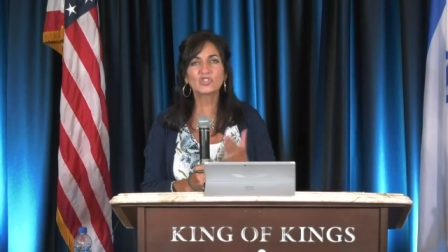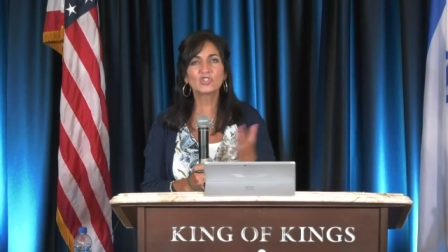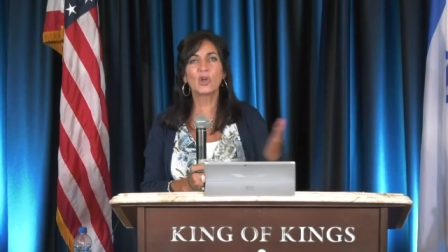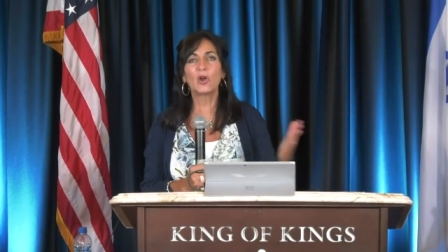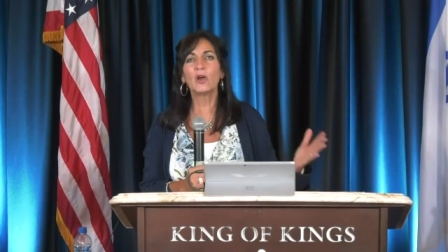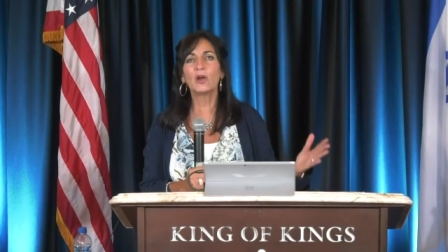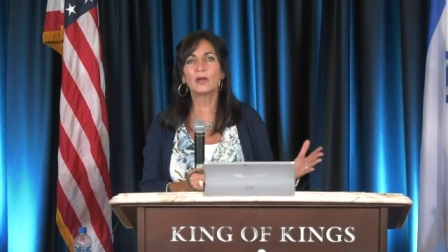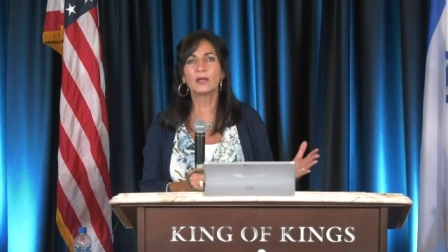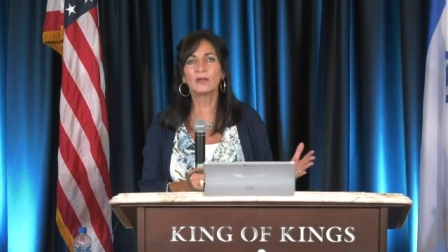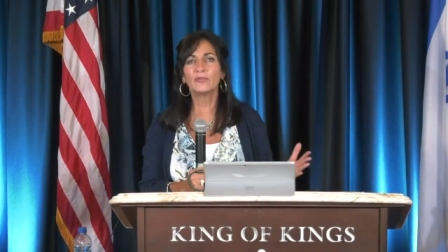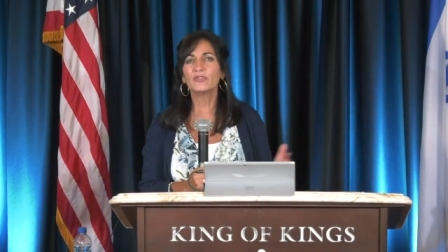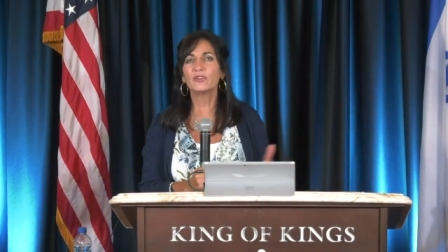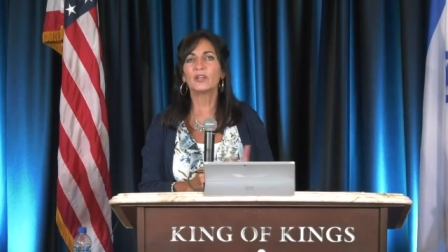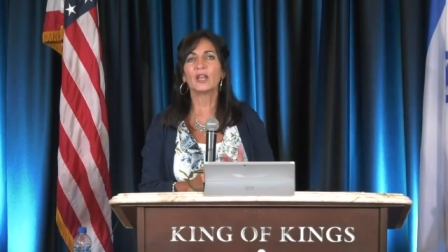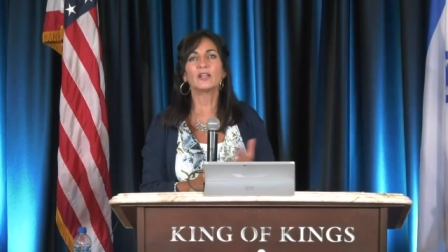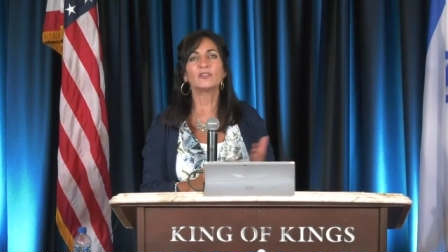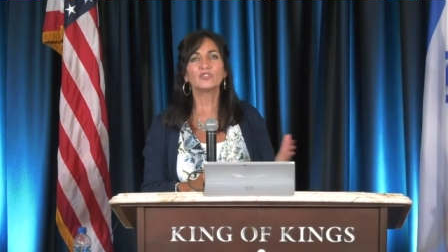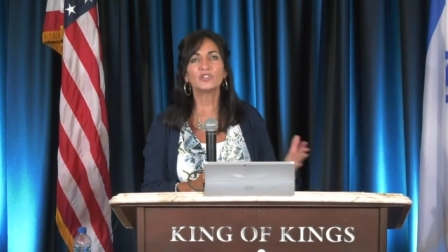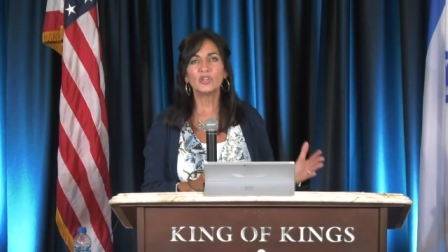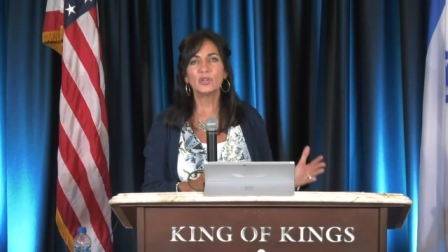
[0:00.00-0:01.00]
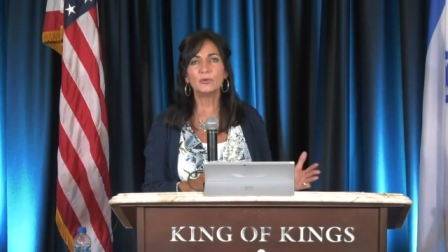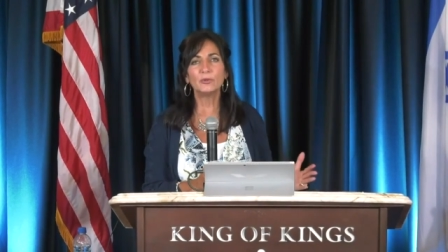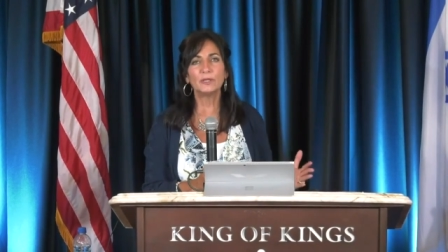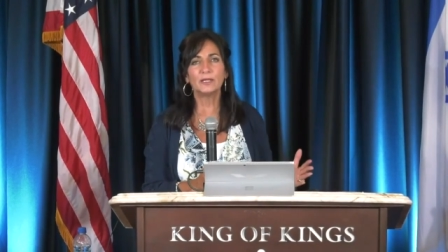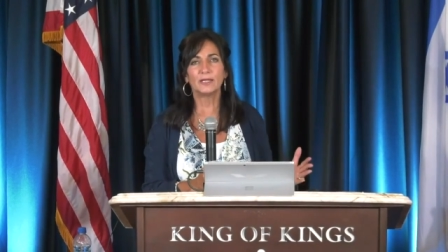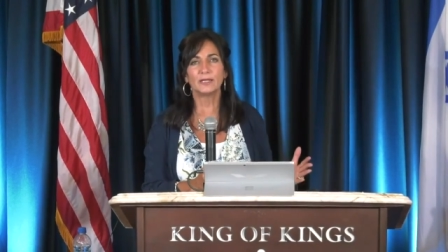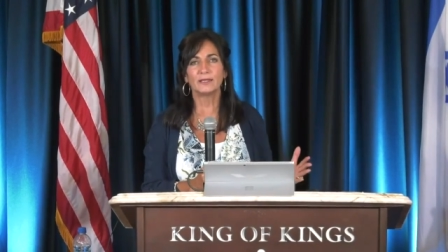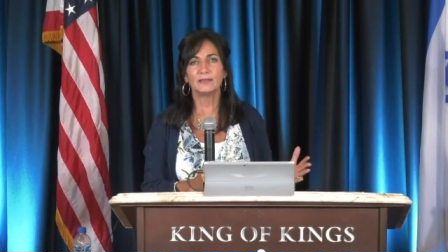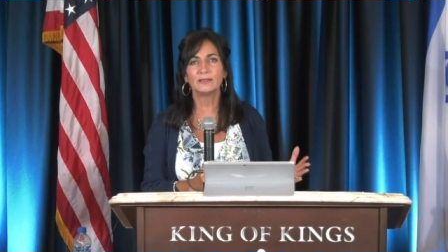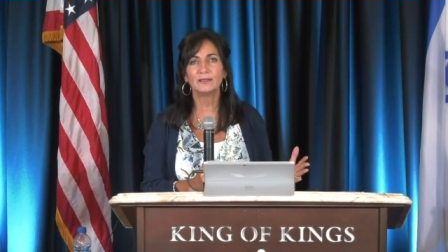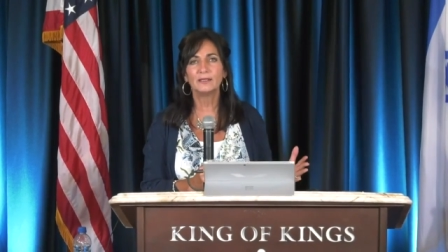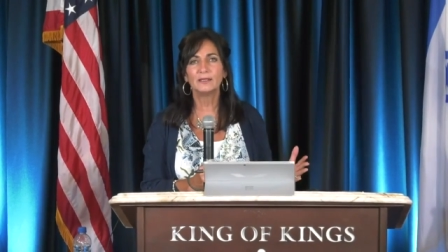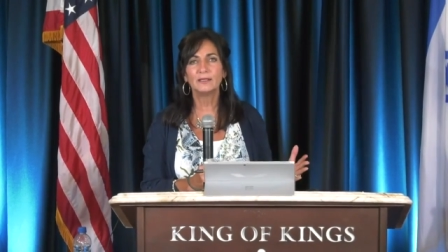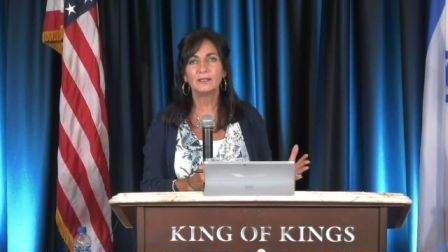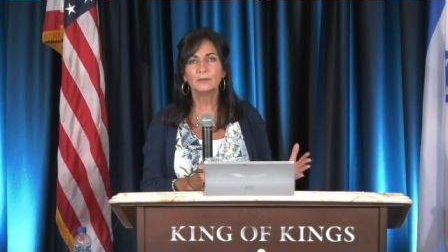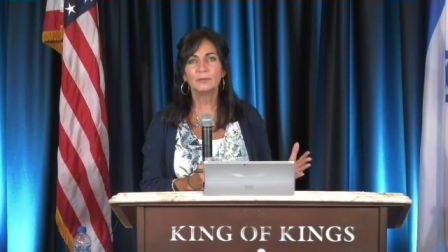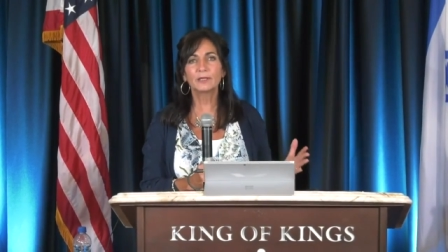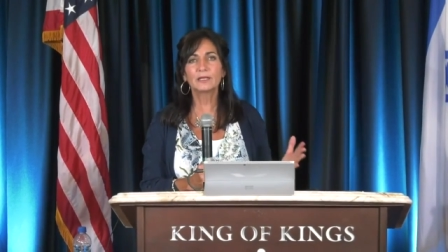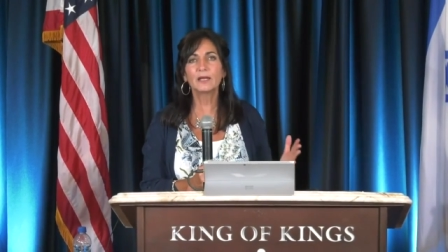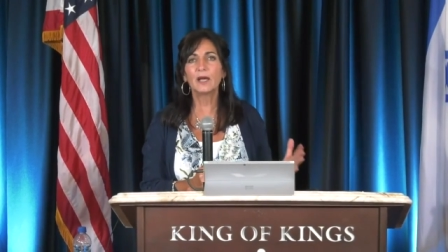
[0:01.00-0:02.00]
Just start if you're not doing it.
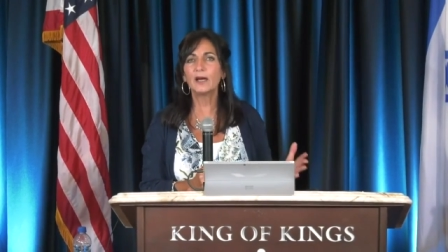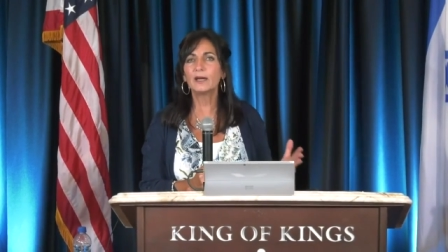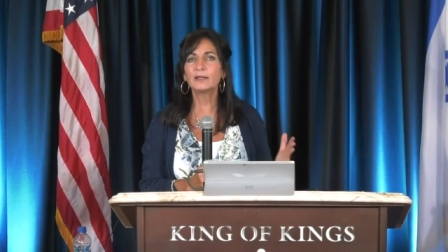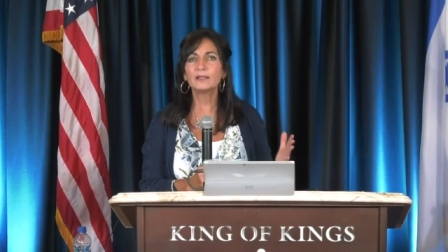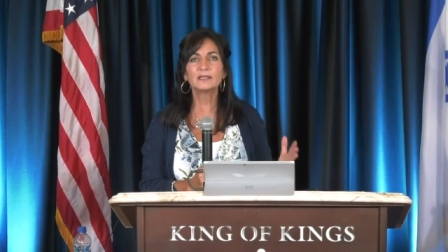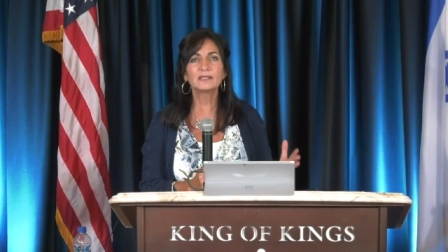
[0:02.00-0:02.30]
But